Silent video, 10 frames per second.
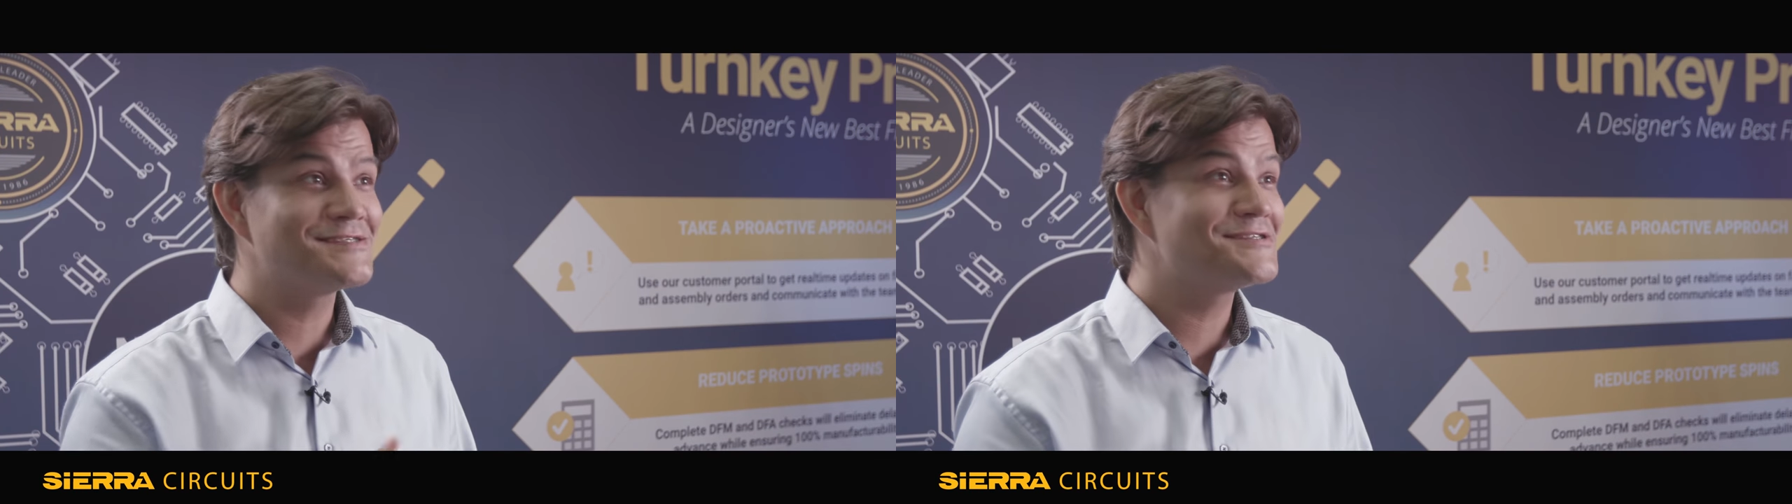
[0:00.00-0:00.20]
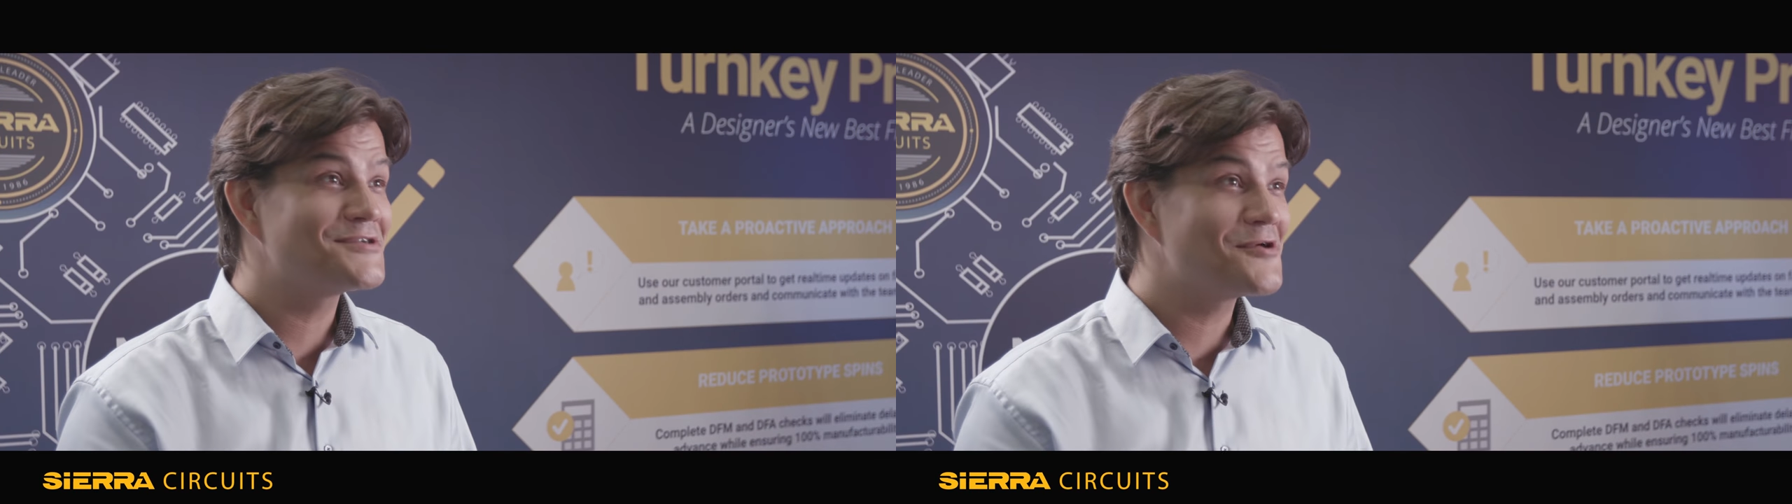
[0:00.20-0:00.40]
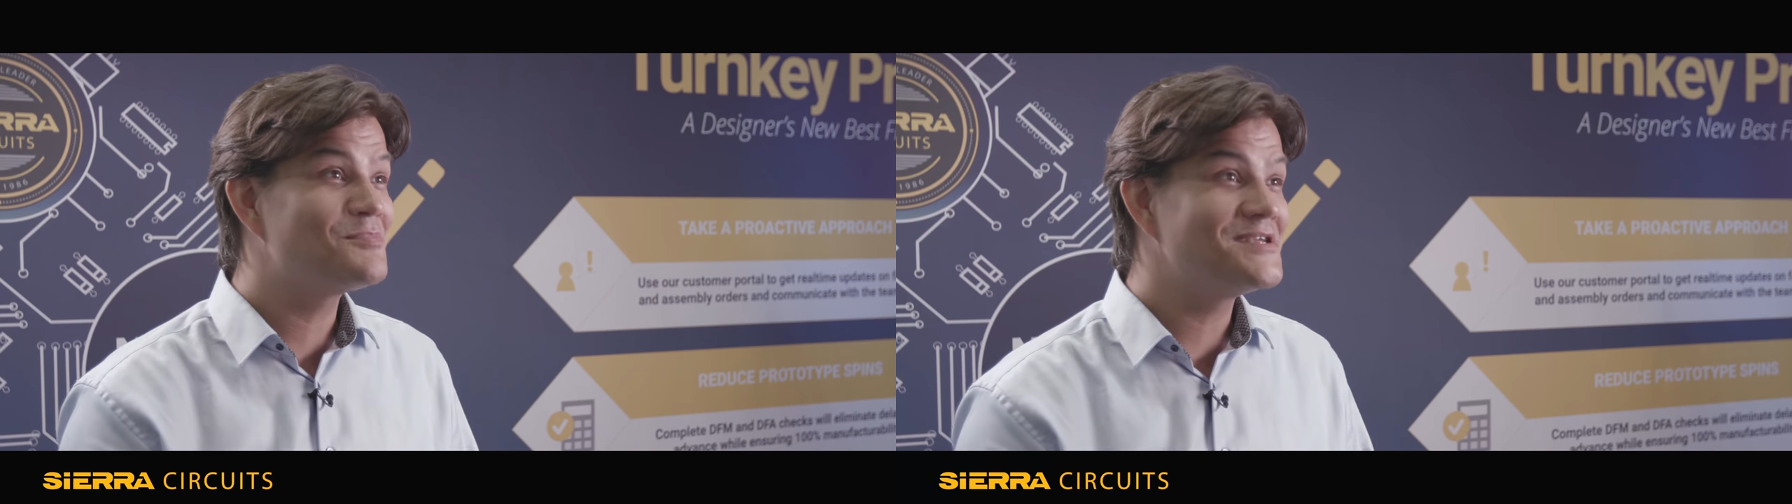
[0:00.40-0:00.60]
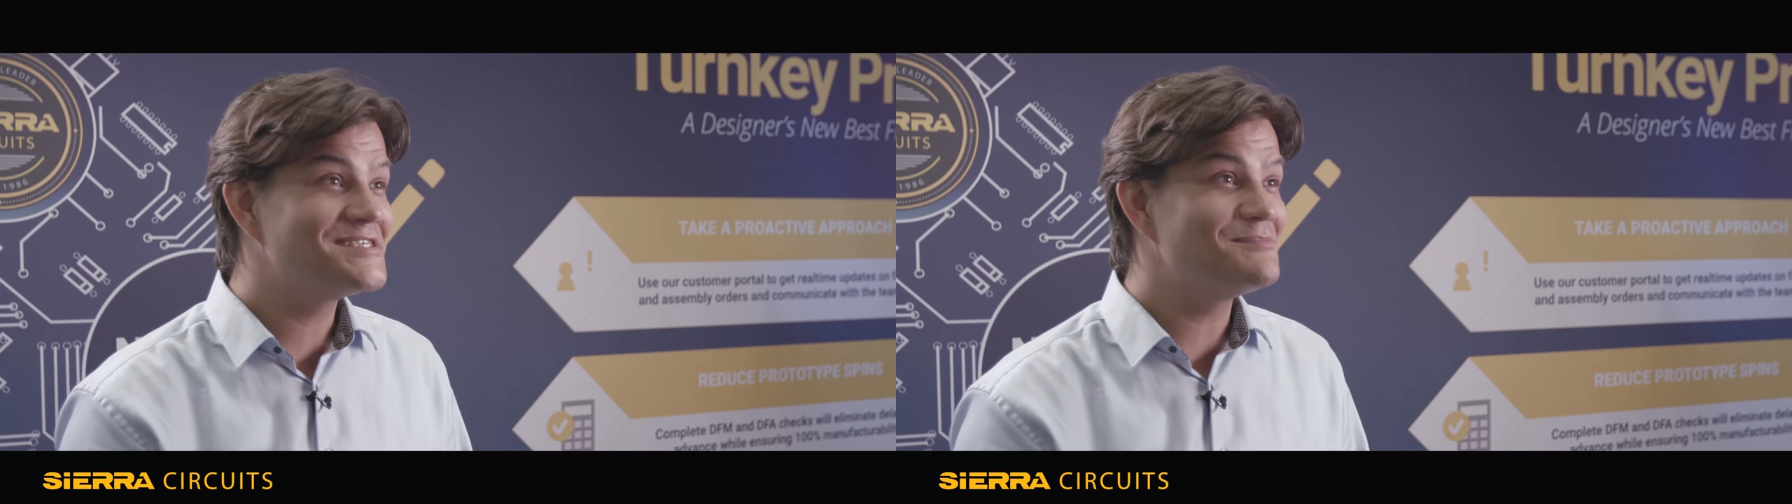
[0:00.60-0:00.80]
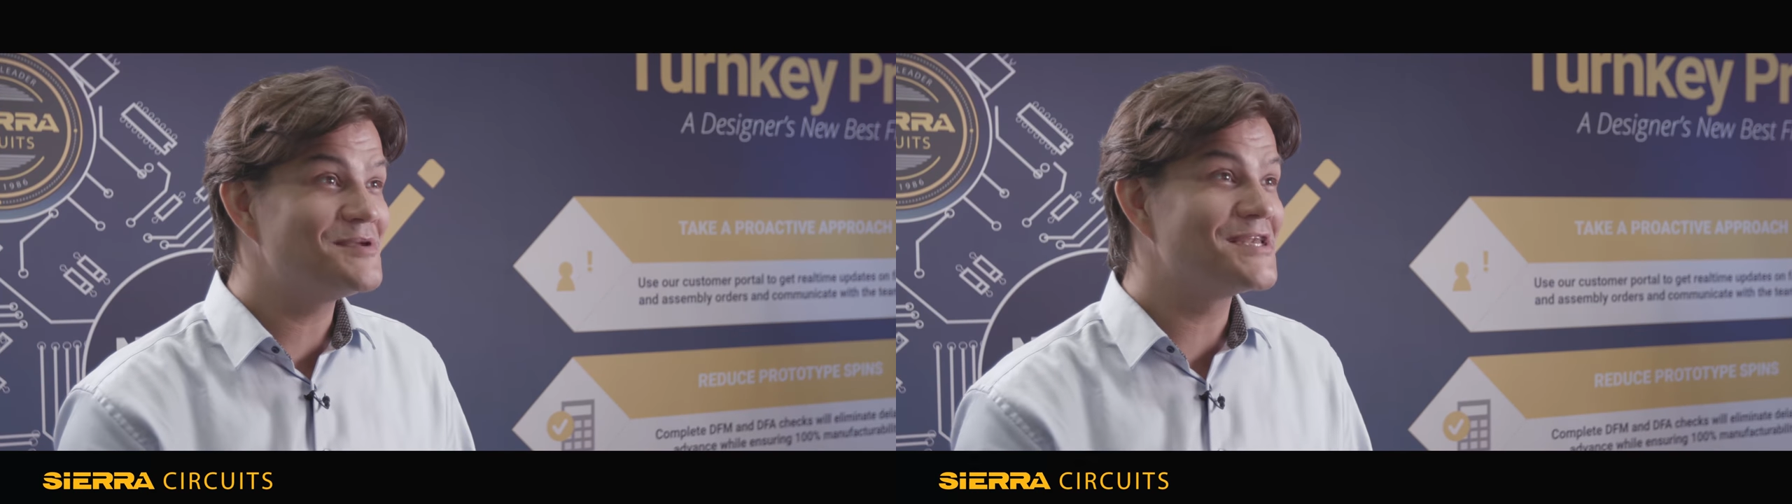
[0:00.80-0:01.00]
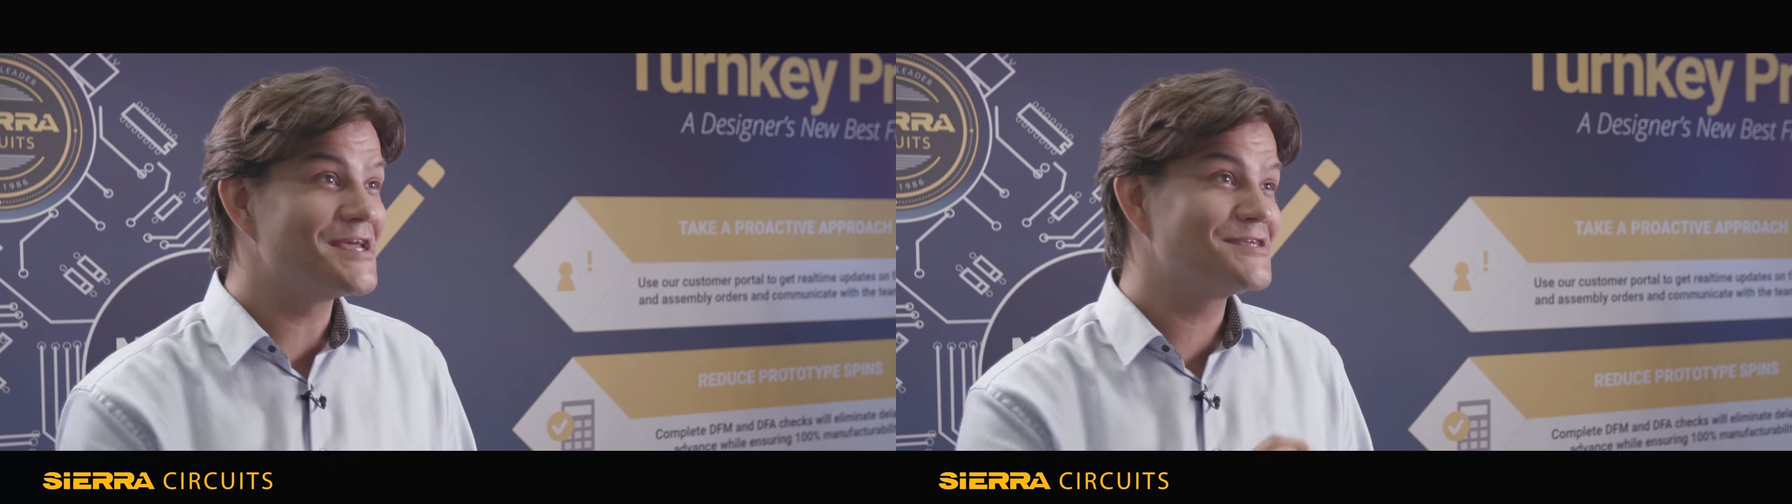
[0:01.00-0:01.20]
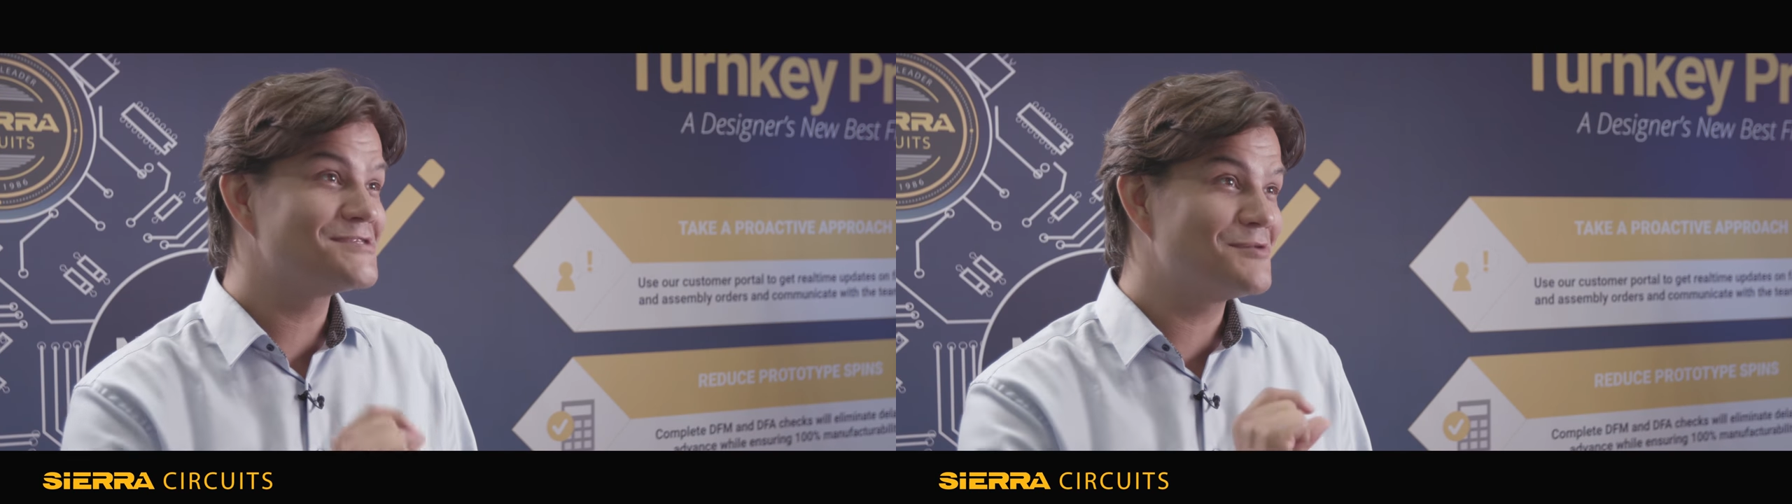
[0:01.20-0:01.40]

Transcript: these are not PCB layers.